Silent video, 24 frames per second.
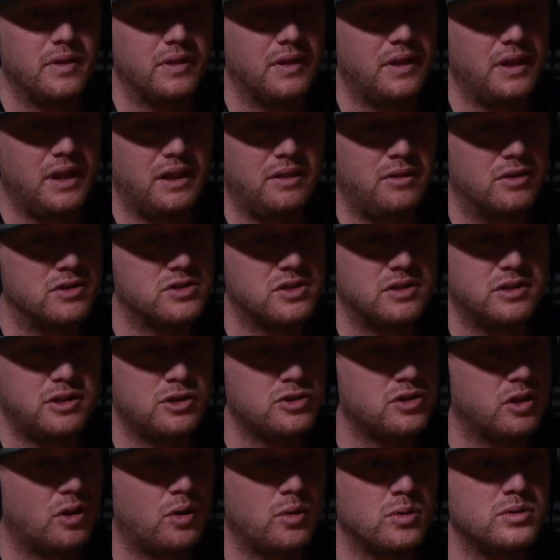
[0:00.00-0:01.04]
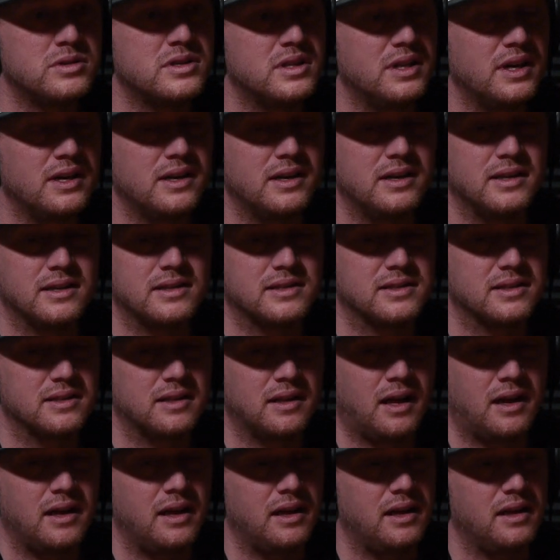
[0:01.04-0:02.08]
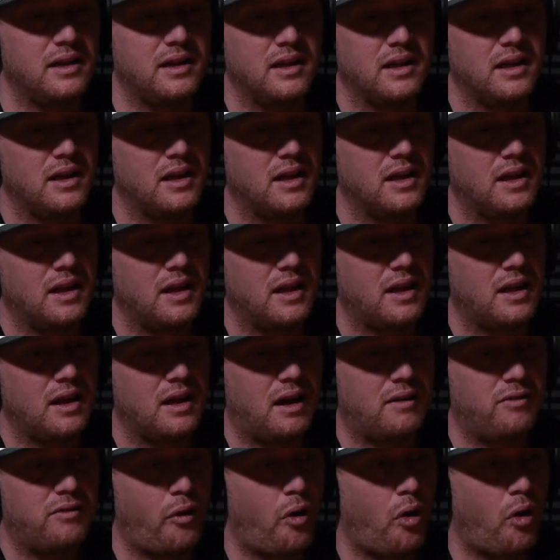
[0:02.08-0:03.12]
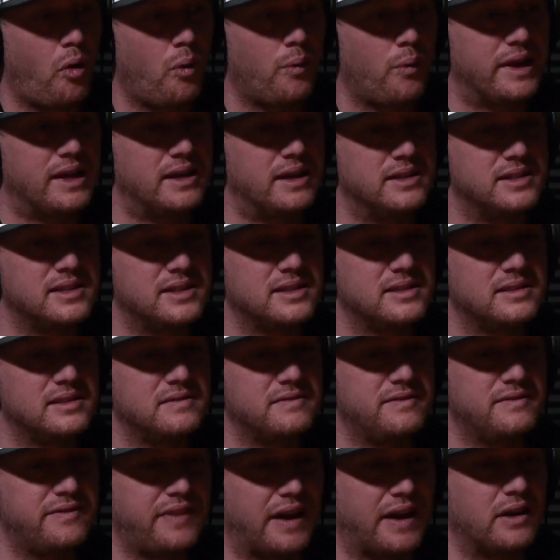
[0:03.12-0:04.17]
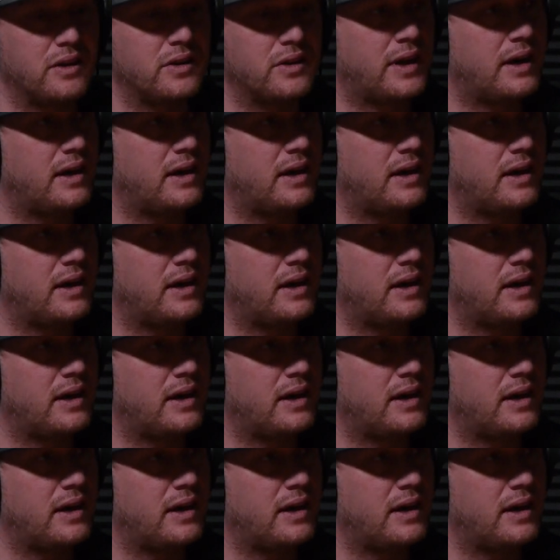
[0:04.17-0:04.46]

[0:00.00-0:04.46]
There's loads of things that, like, I've always failed at